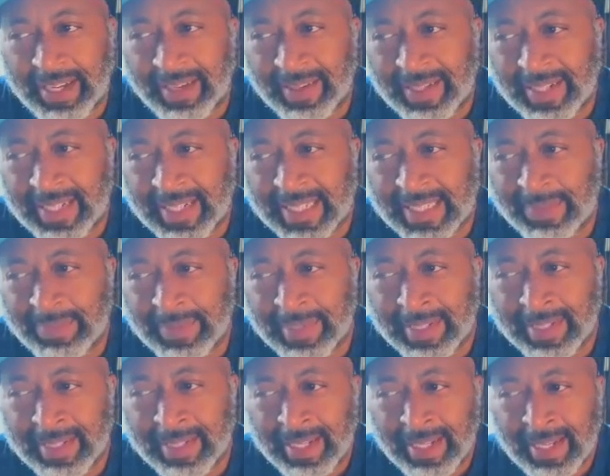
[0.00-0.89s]
on this,
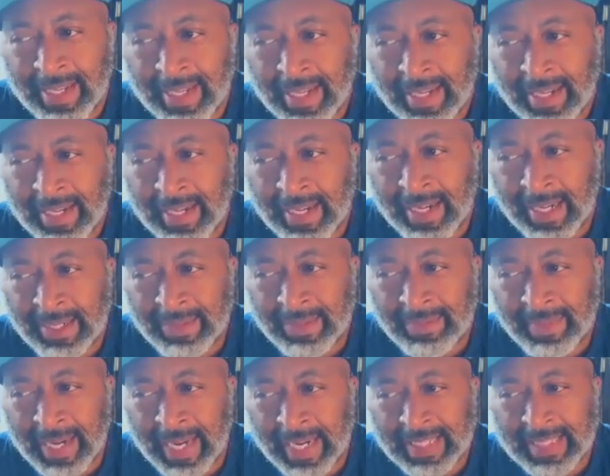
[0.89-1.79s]
but
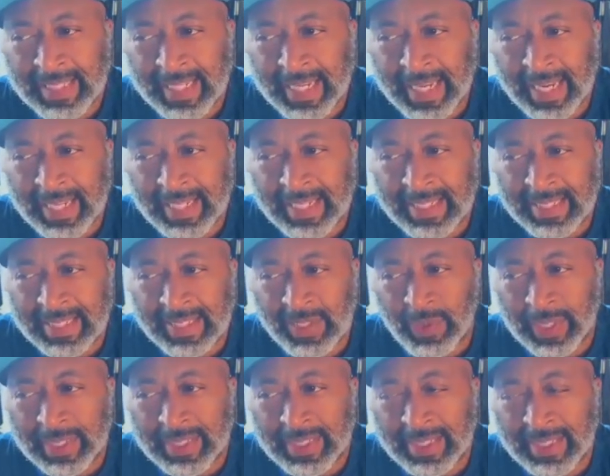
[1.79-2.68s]
I actually had this
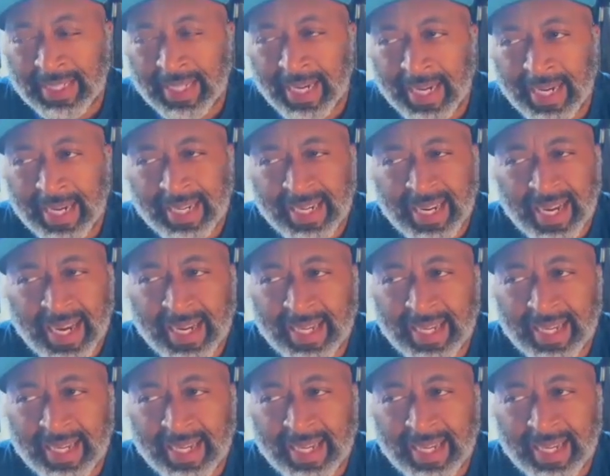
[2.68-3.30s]
question down and I